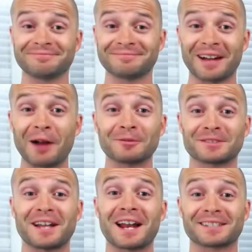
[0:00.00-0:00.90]
I
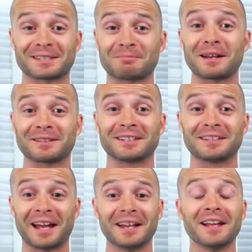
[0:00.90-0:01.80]
was not expecting
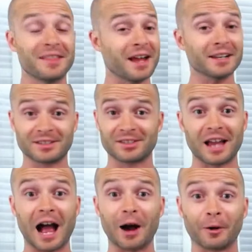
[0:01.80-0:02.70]
that. That is
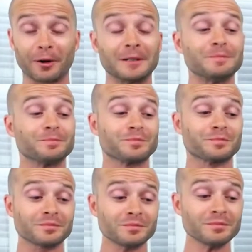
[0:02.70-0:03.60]
sour.
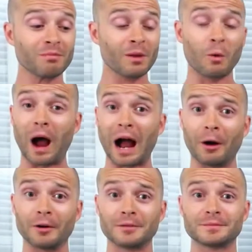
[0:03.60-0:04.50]

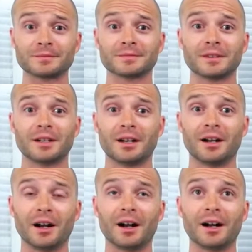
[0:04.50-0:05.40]
Wow.
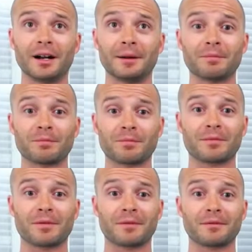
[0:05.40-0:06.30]

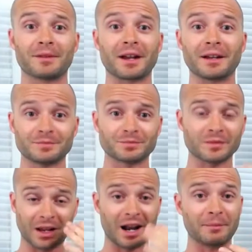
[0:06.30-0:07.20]
Like
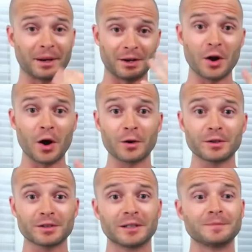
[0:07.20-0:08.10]
I got it in my
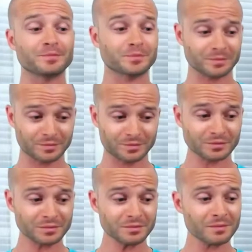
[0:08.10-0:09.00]
nose.
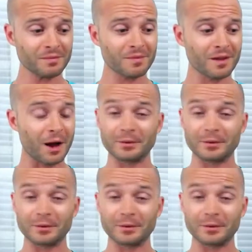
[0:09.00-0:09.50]
I